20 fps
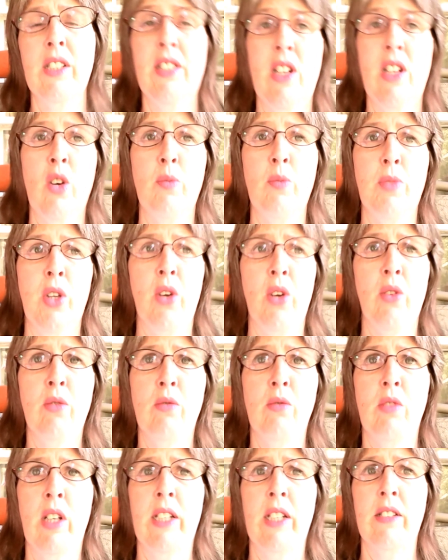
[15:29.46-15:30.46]
least I hope
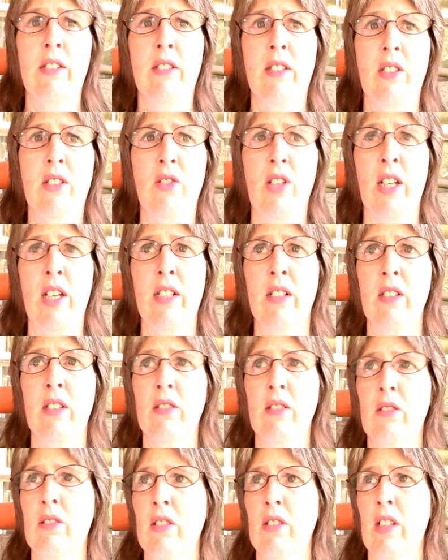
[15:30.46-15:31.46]
so. I still
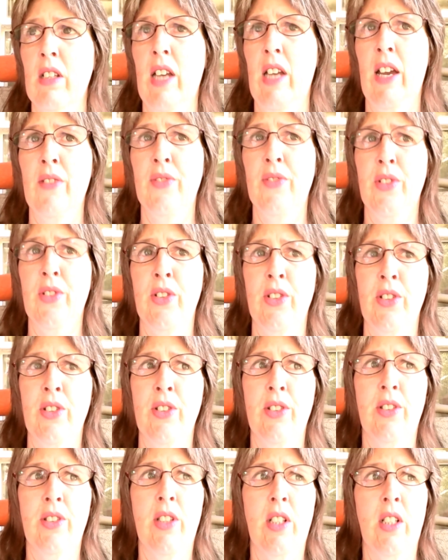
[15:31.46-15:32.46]
gotta,
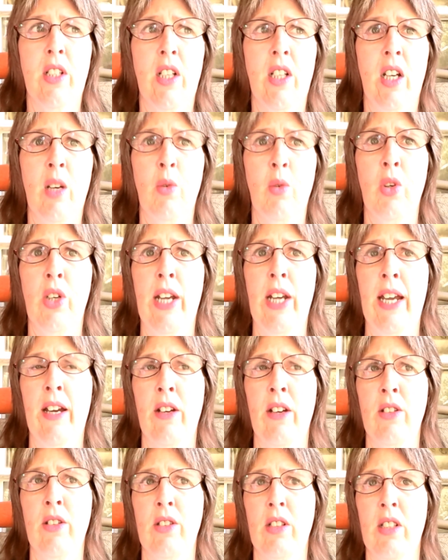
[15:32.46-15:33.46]
after I work
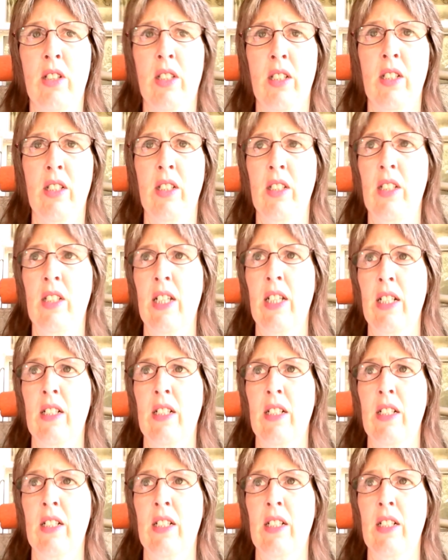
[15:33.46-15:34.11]
out, I